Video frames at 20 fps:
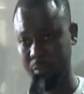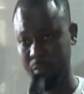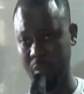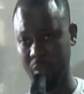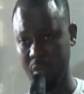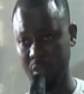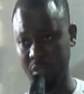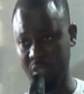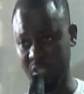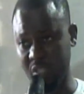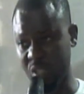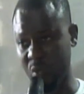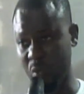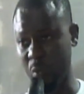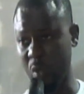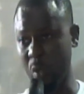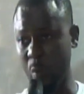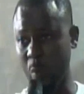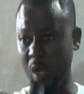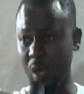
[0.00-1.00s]
This is where
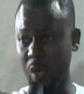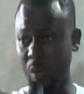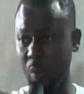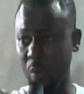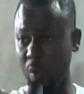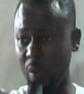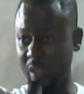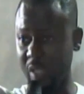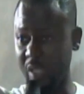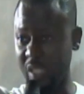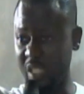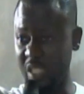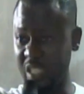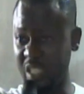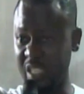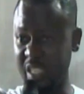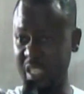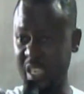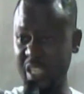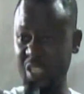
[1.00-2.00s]
we are going. This is the
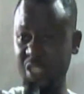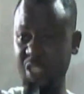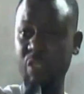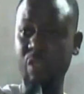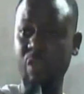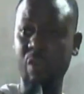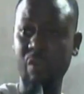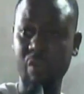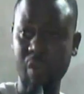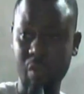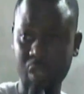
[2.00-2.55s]
Nigeria of our